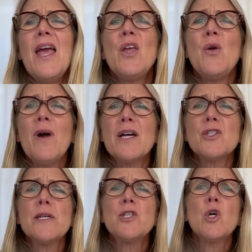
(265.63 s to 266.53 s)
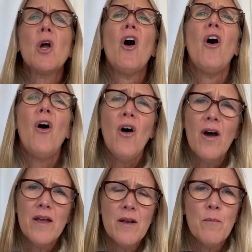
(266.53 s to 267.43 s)
You actually took
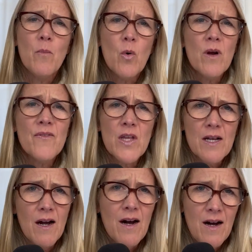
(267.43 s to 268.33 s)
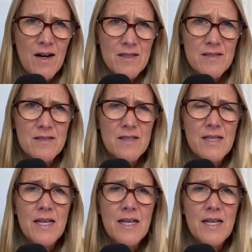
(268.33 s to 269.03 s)
on more of the costs